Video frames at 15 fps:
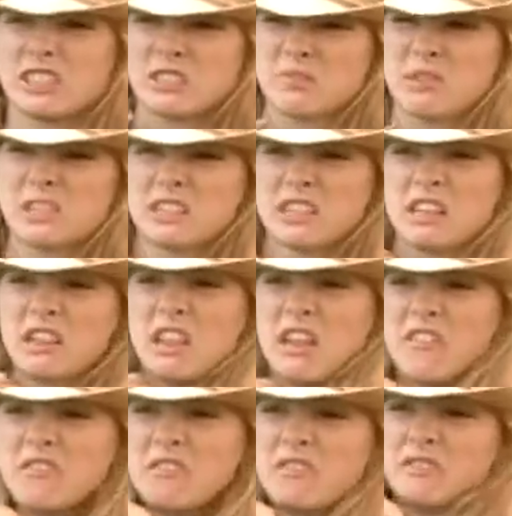just wants to
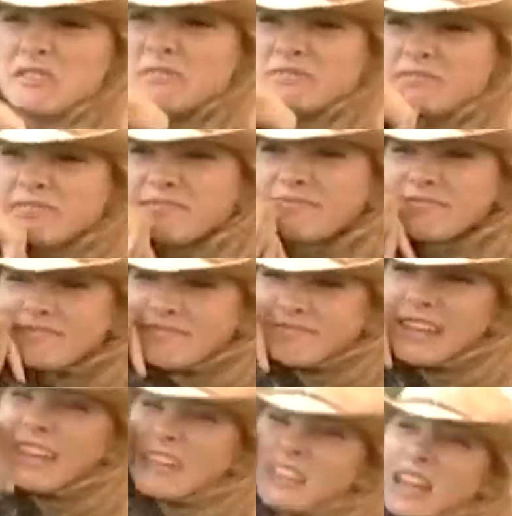love
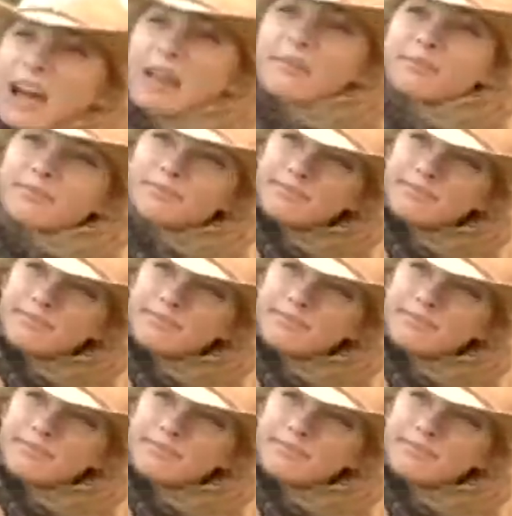and climb.